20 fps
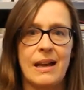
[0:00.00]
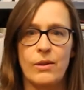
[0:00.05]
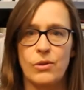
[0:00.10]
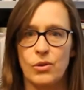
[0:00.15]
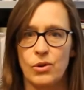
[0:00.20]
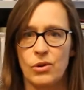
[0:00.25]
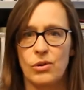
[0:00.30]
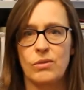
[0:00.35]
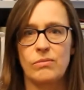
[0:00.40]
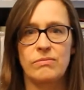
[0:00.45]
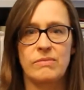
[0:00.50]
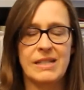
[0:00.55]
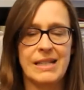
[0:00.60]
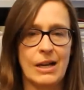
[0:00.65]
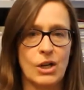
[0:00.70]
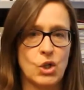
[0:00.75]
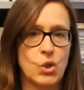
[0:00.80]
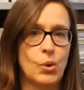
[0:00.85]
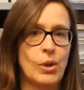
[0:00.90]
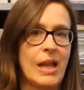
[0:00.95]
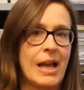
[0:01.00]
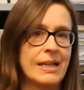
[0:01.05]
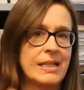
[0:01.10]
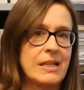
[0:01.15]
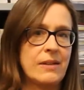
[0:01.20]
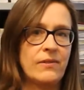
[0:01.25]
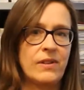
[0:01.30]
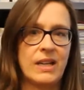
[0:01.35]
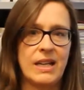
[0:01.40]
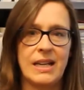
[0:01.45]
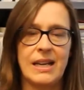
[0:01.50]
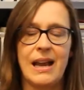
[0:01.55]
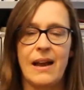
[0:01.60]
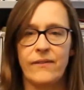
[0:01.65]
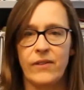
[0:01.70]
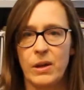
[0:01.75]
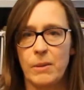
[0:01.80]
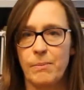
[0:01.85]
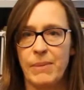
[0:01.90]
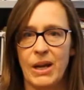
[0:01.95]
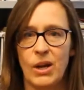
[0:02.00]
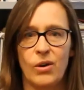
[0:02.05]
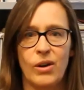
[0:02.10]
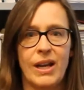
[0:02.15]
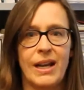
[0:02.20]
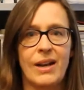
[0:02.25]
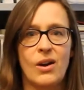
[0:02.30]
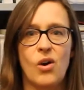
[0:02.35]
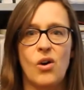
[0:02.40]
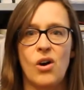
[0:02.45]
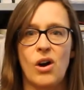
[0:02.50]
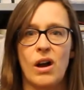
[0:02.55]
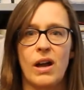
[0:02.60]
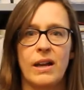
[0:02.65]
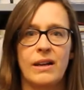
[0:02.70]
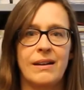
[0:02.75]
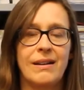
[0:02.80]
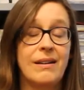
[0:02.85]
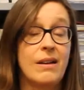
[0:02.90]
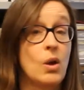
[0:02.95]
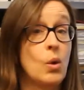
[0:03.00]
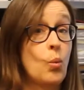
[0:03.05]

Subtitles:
other sexual activity having a bearing on